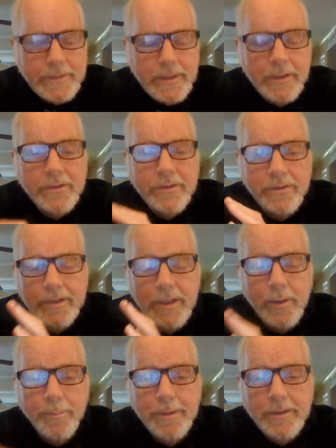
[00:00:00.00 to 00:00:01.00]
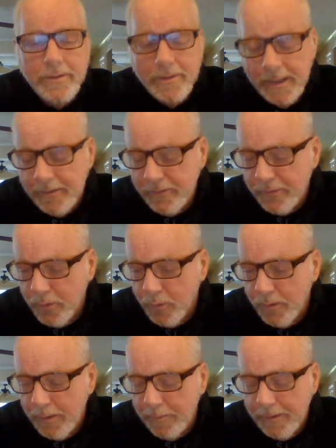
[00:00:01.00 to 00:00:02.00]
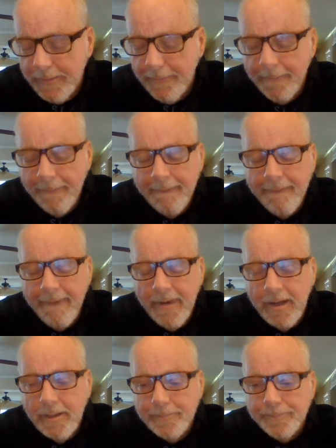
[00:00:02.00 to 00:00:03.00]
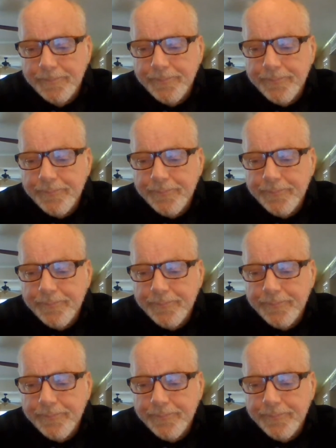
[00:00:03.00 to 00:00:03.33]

This is the other piece of that story, but um,